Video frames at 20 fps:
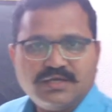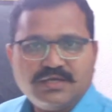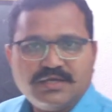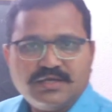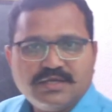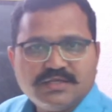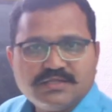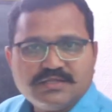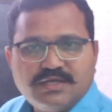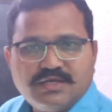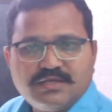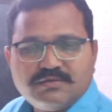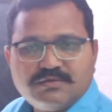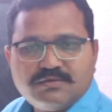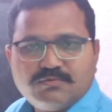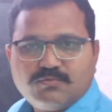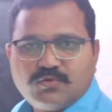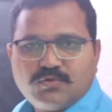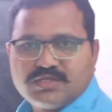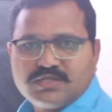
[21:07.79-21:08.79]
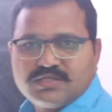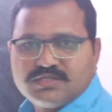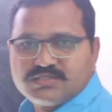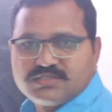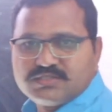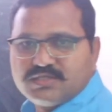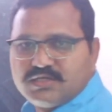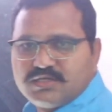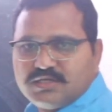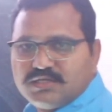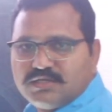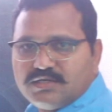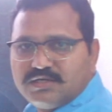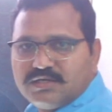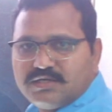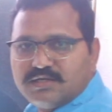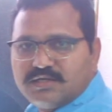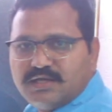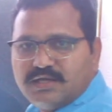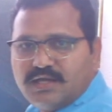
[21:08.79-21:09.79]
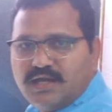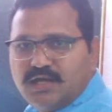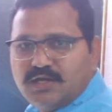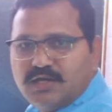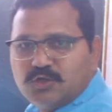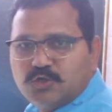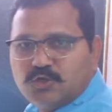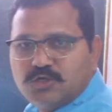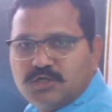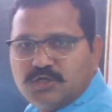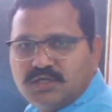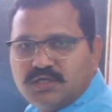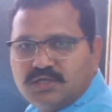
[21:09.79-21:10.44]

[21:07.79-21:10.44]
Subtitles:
then what is the anode?